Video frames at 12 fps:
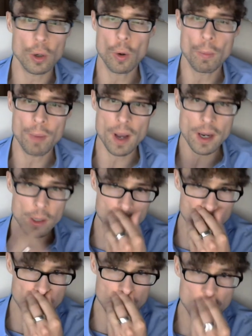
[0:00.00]
compare it
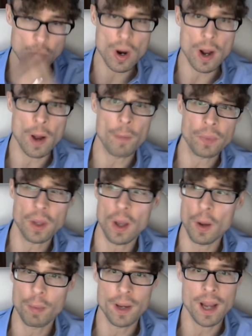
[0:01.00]
a bit to
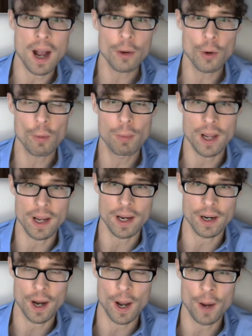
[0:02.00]
a piano
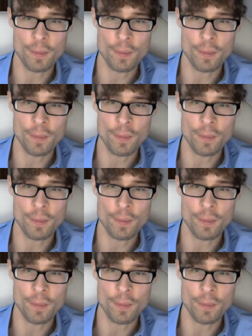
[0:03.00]
player.